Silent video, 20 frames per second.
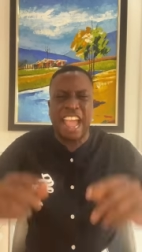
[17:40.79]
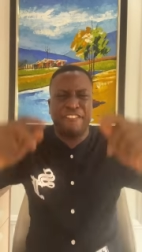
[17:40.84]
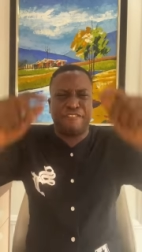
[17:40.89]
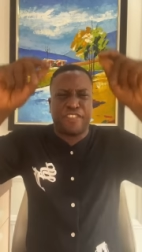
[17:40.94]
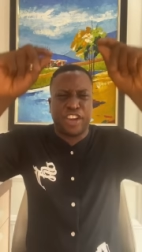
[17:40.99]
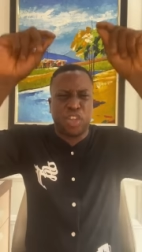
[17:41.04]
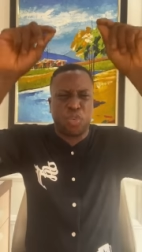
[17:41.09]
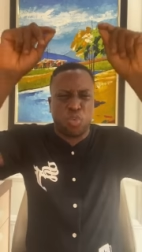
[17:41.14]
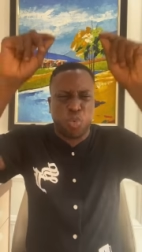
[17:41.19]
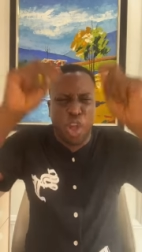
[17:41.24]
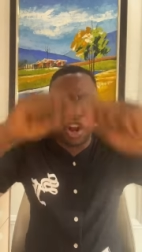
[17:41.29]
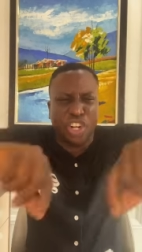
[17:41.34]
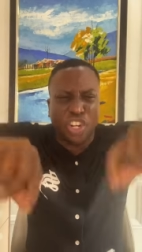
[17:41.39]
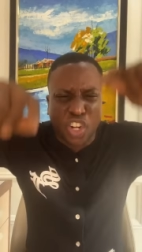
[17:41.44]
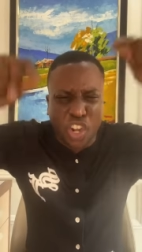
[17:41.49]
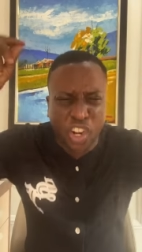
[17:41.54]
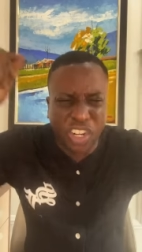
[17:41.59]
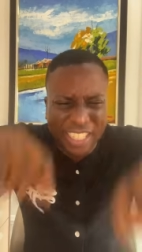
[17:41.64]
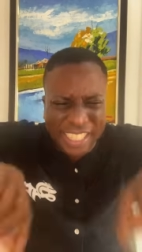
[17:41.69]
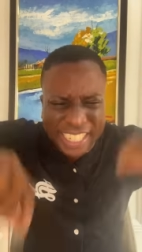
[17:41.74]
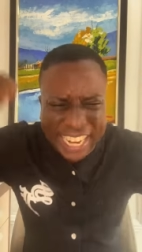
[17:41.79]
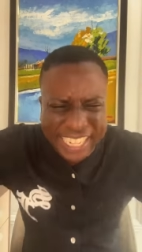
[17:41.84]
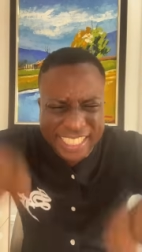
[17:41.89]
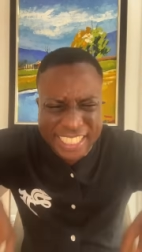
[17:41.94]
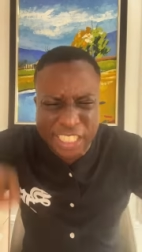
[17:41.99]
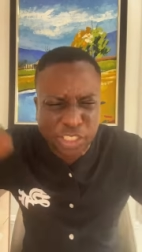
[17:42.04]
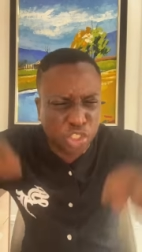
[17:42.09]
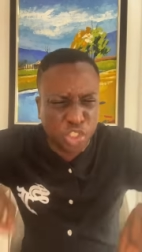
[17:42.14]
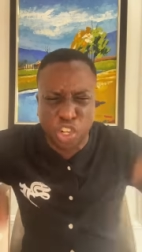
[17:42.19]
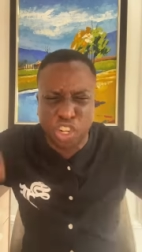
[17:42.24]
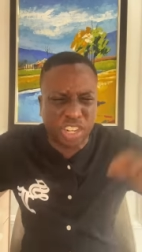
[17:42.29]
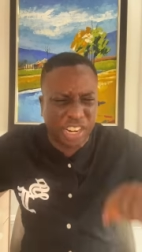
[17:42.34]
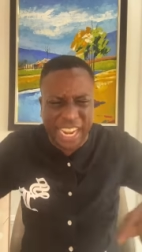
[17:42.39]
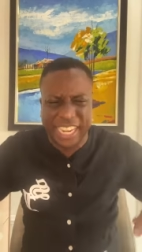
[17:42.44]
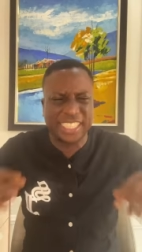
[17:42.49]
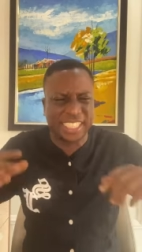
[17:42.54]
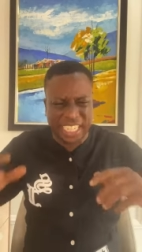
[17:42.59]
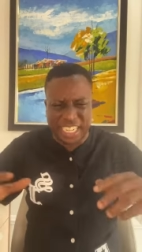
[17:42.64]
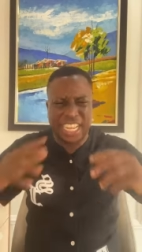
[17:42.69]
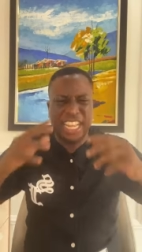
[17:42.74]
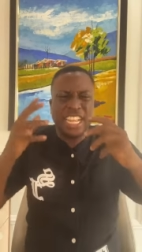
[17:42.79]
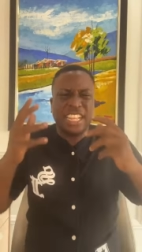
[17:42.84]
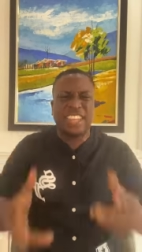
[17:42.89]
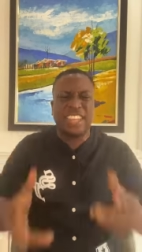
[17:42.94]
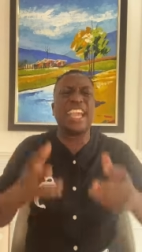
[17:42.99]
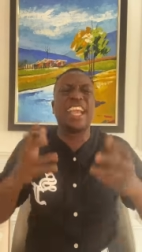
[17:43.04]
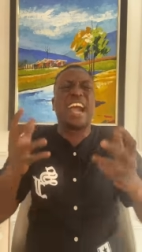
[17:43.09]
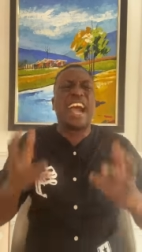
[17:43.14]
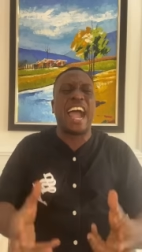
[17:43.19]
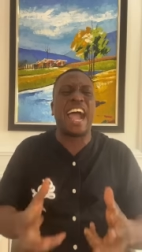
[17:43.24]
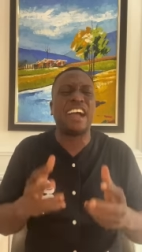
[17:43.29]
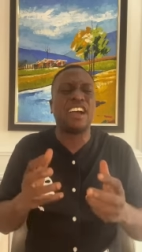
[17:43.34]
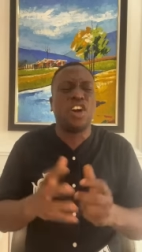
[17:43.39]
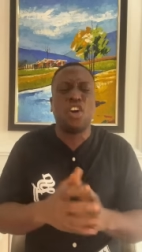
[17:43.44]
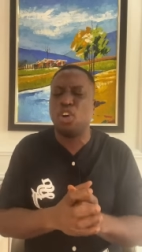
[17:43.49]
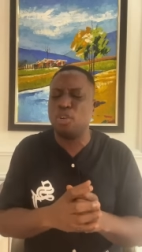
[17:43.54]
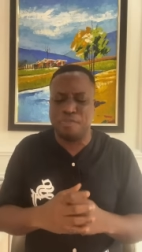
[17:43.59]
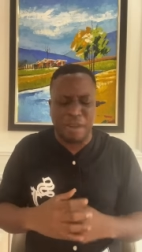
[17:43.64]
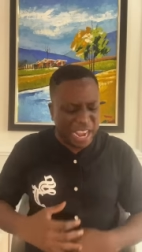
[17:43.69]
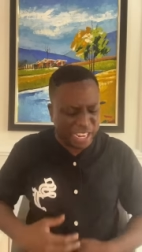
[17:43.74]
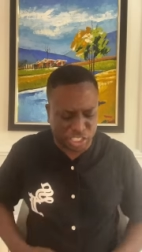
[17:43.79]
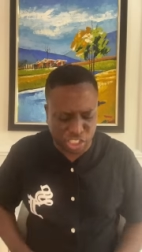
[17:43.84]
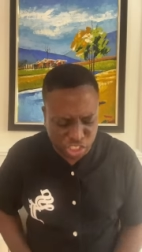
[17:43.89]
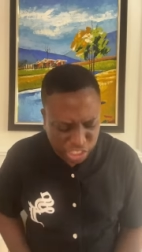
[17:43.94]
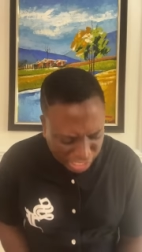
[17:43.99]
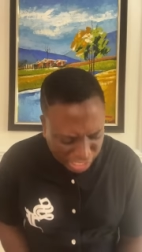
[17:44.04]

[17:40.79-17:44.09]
everyone connected to your rising, they are oh